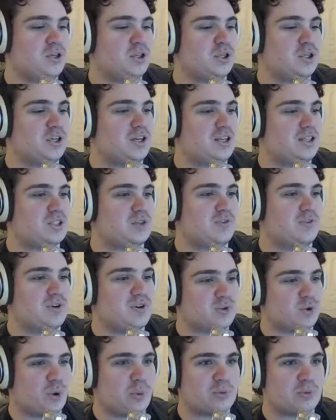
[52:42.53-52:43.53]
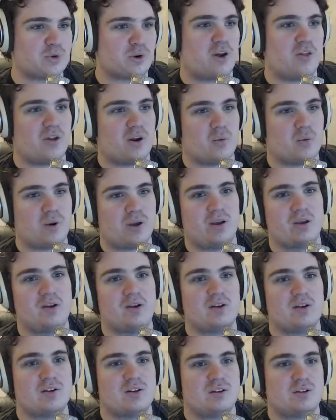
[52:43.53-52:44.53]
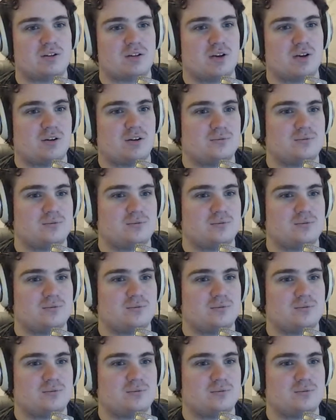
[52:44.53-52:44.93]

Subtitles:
goody. Severe storms are on their way. So